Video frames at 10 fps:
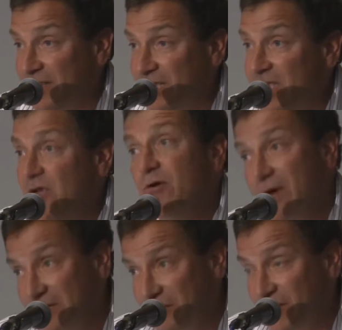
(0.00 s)
and the
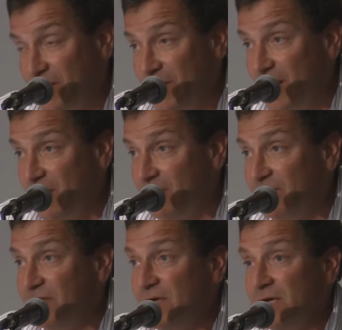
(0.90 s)
EU, as they're coming out
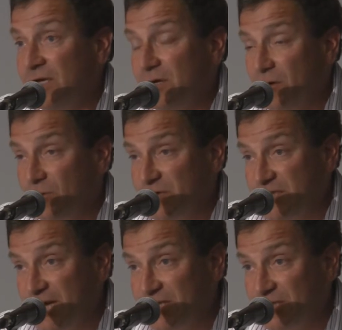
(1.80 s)
of a
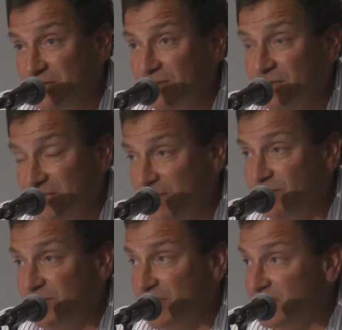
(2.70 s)
recession, a
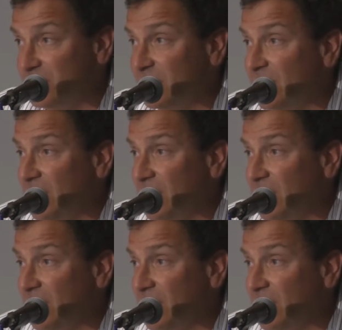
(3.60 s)
deep recession,